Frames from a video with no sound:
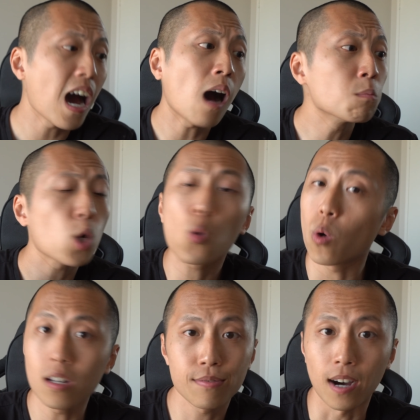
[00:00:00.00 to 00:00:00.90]
I'm not
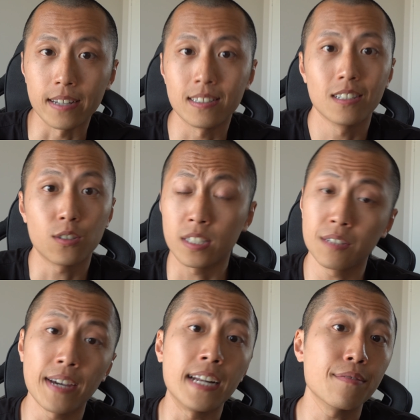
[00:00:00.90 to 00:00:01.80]
qualified to
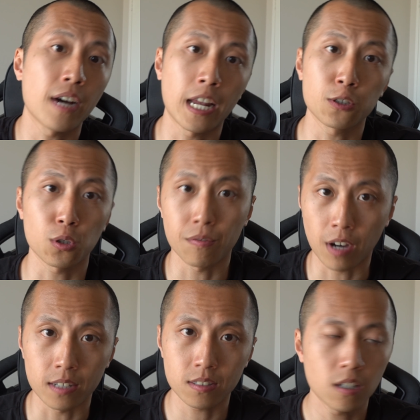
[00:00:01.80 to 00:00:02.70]
give any financial
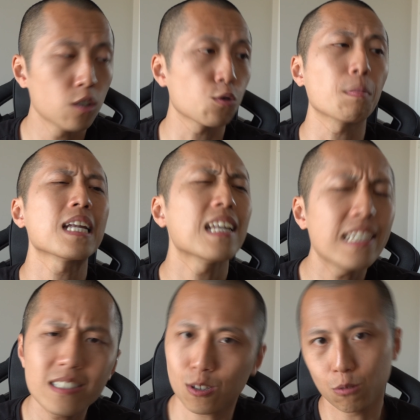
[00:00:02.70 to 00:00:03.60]
advice. So
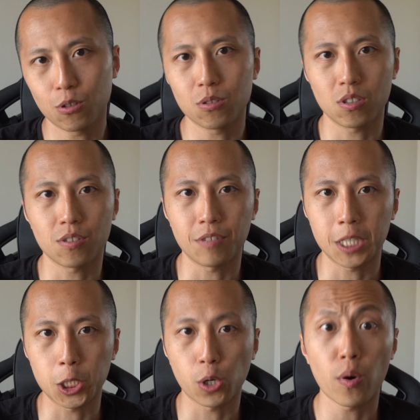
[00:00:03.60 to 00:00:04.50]
please don't use this
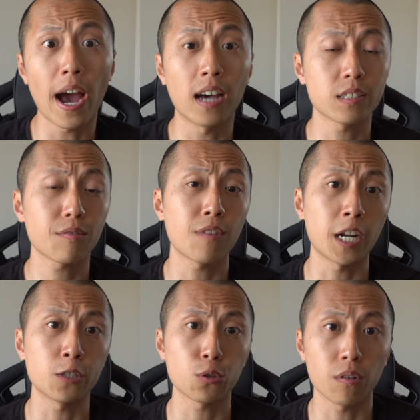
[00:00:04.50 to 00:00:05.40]
video as
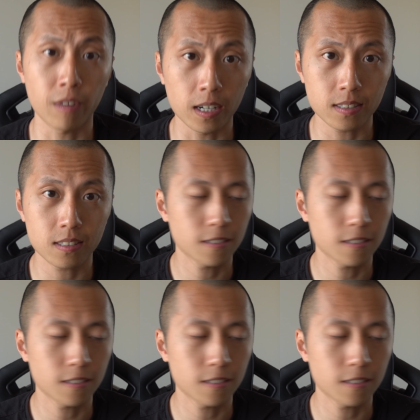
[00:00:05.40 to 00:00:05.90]
financial advice.